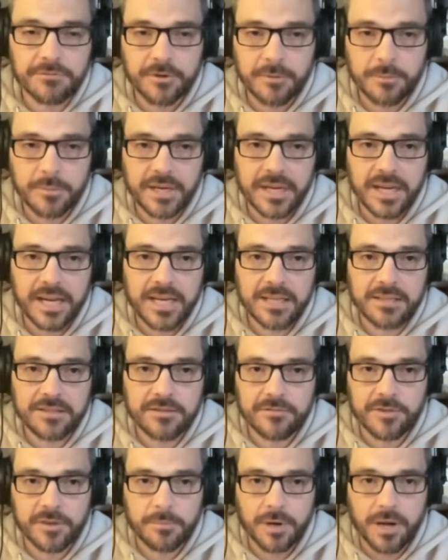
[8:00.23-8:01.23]
brigades
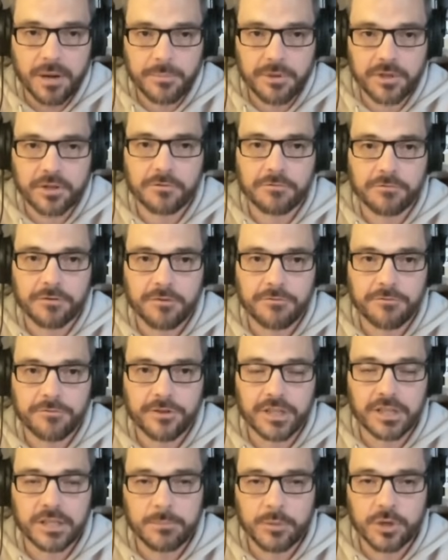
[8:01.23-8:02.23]
of the Popular Front for
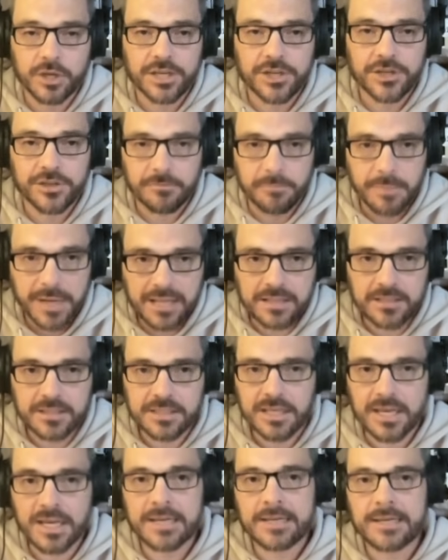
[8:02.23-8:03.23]
the Liberation of
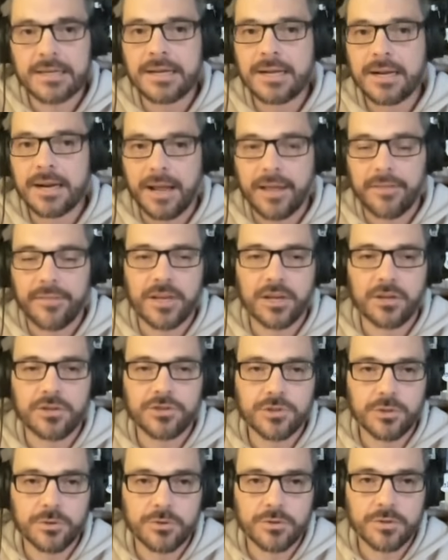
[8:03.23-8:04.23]
Palestine, and they
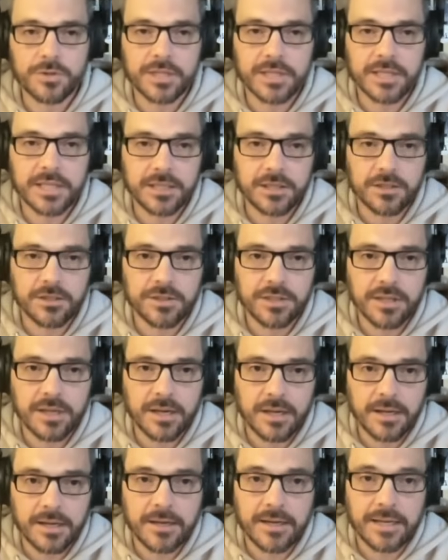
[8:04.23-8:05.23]
also
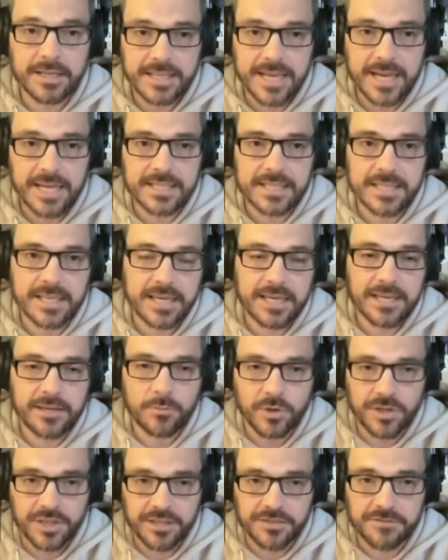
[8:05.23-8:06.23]
assassinated
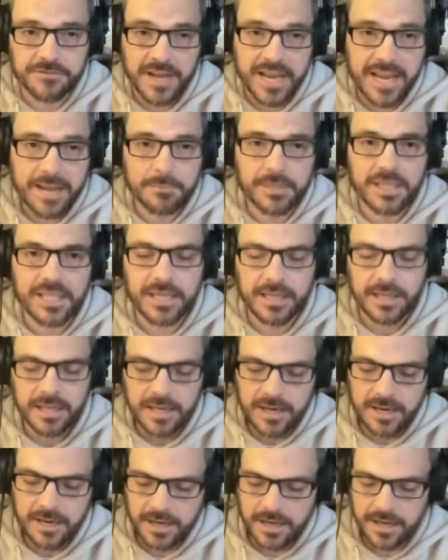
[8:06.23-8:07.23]
with his family
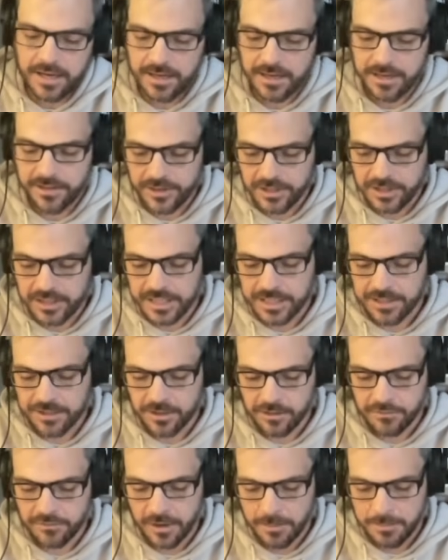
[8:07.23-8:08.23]
the leader
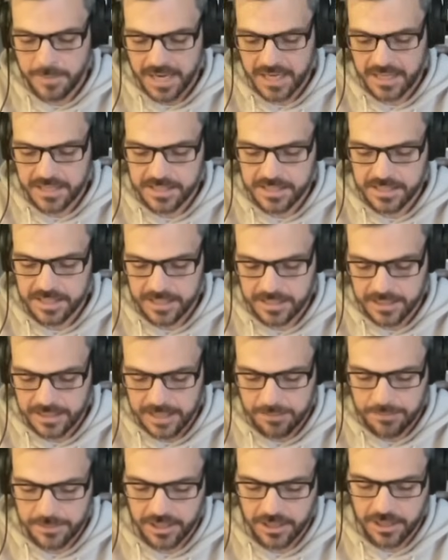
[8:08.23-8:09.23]
of Hamas in
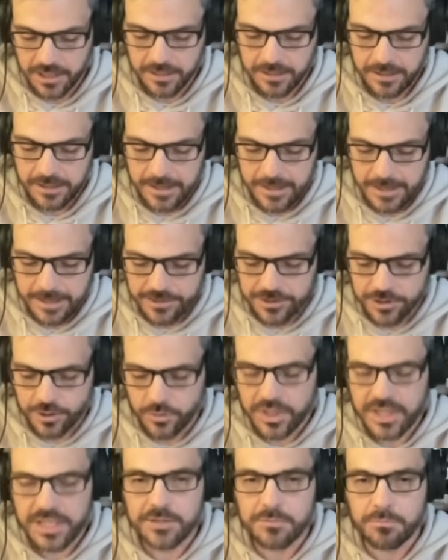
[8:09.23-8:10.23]
Lebanon. So
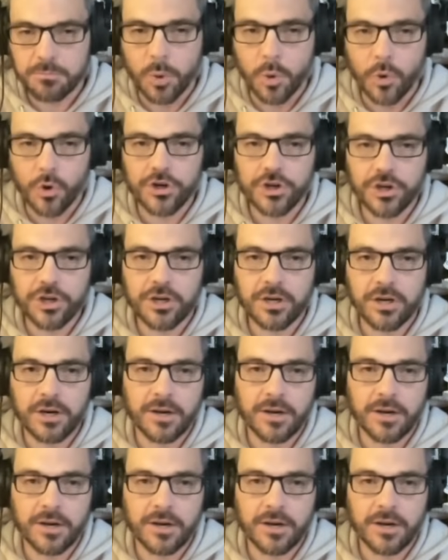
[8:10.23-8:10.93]
these border